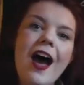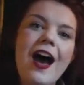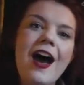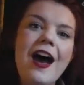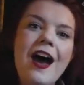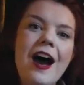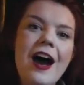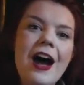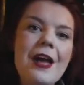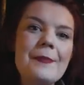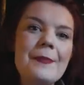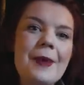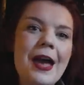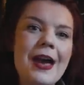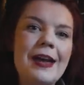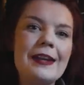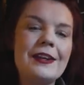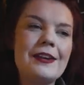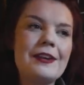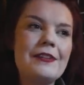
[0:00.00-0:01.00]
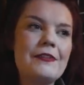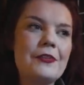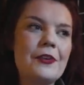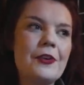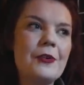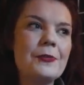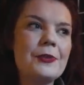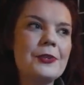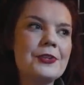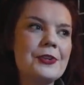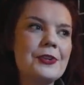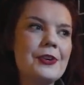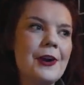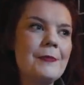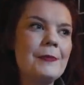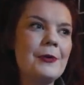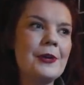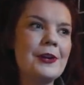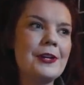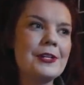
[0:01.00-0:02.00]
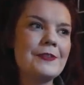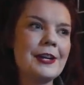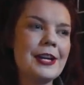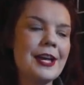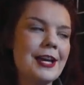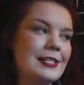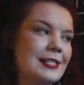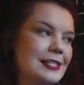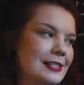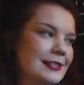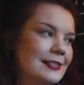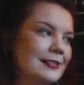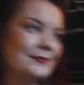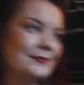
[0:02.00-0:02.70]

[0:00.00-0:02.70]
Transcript: I'm Hannah from the True Crime Podcast Red Handed.